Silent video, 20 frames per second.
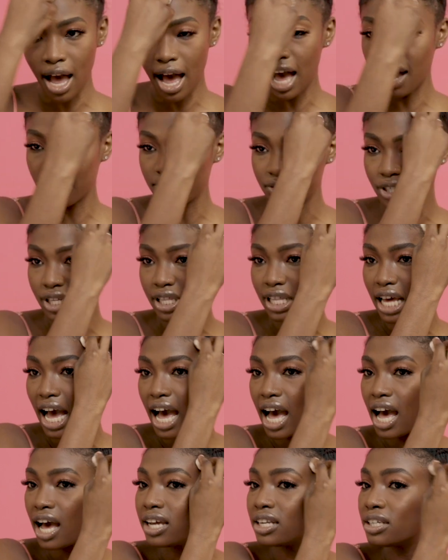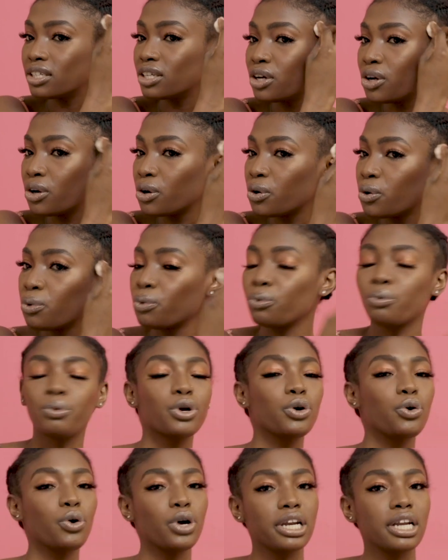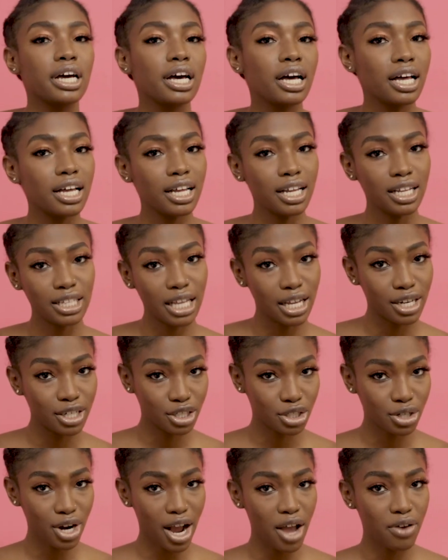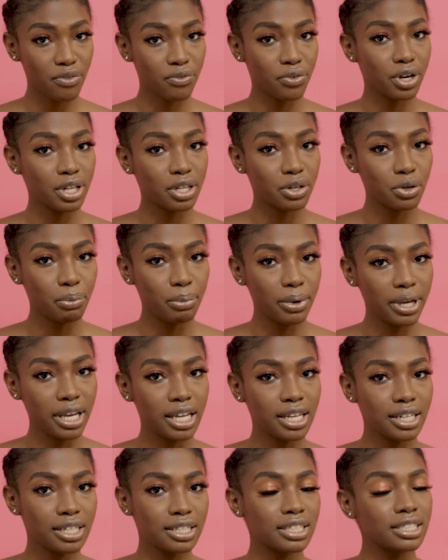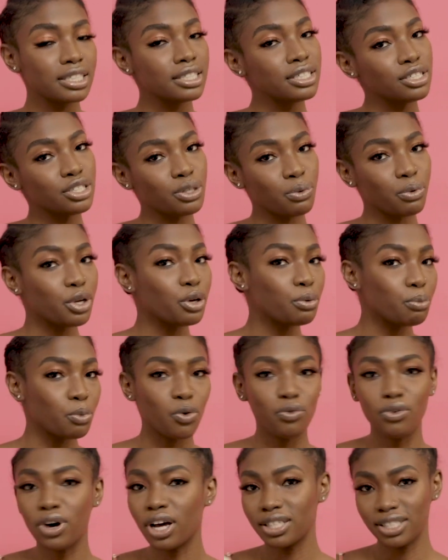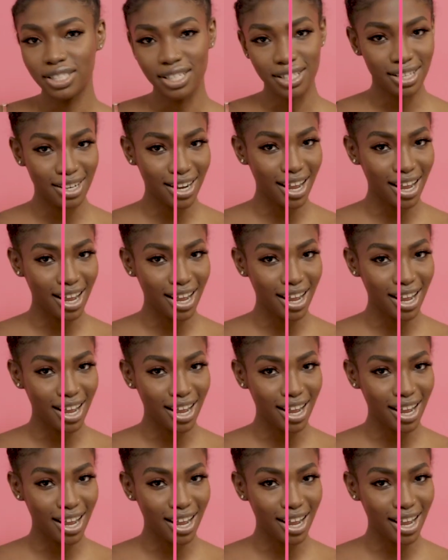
After that, we're going to let it dry for a little bit so we can move on to the